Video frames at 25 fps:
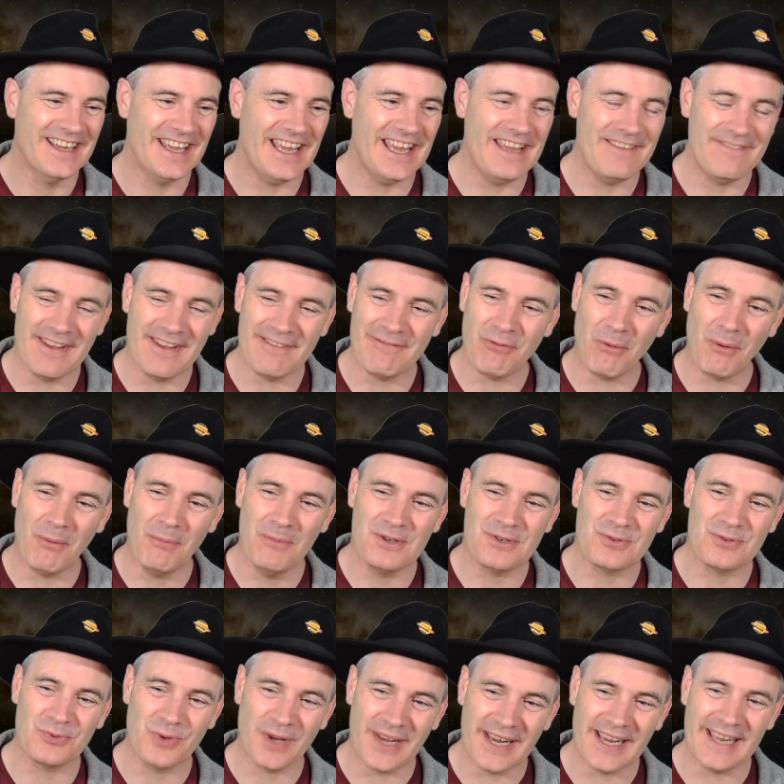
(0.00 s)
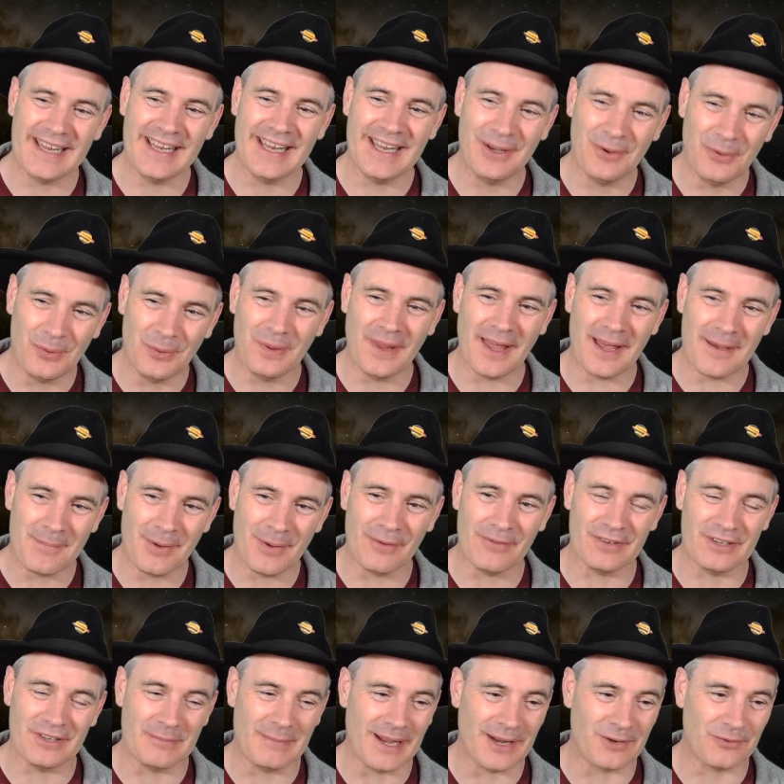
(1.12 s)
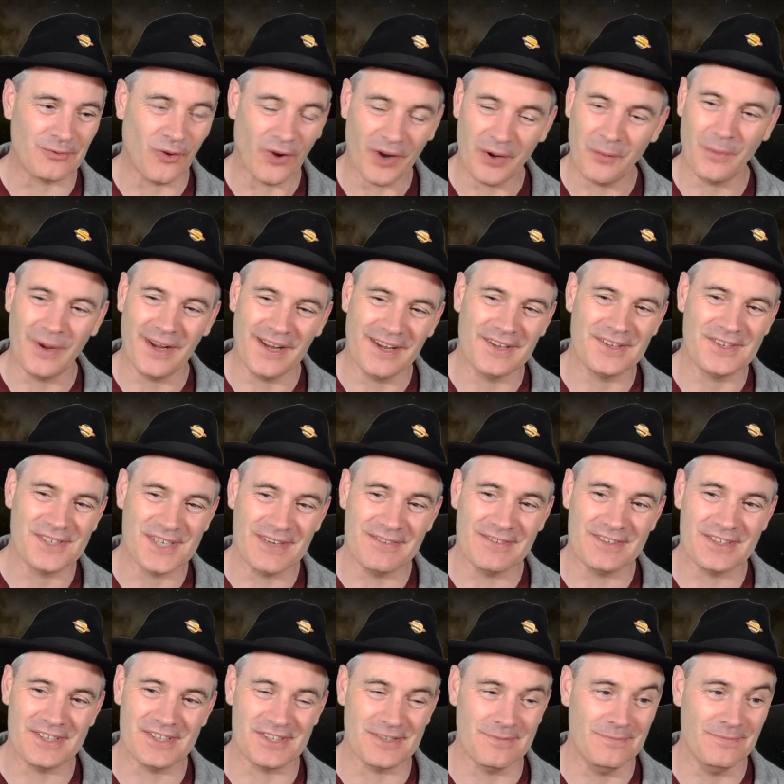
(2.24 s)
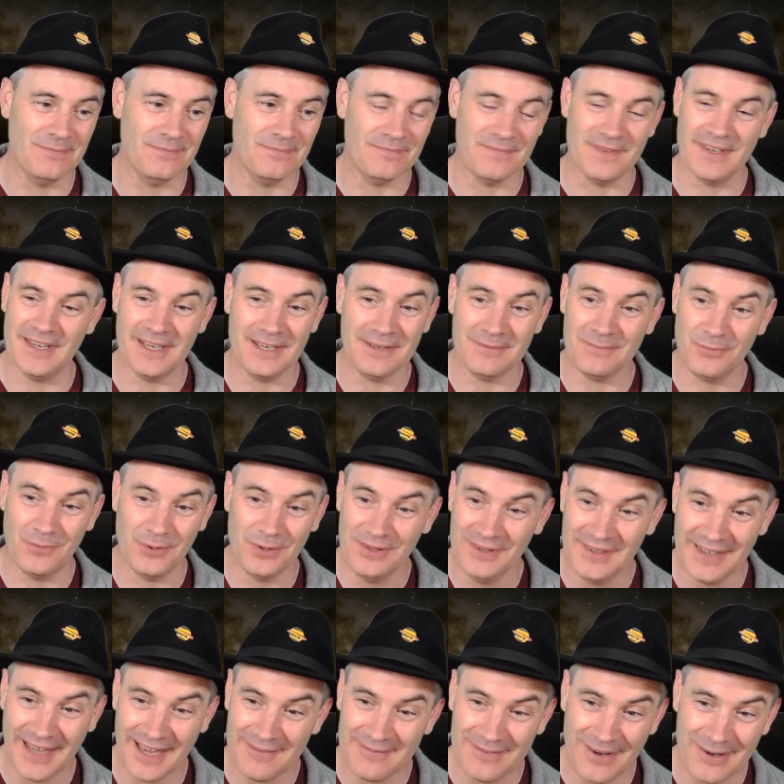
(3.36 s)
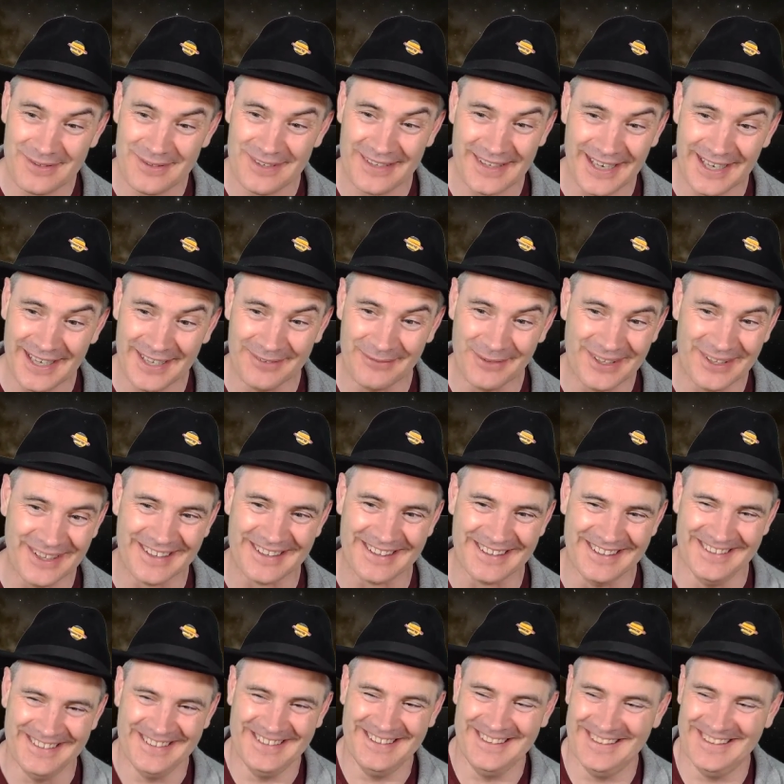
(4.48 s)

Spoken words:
if everyone was really all that bothered about right-wing conservatism, it wouldn't get voted in, would it?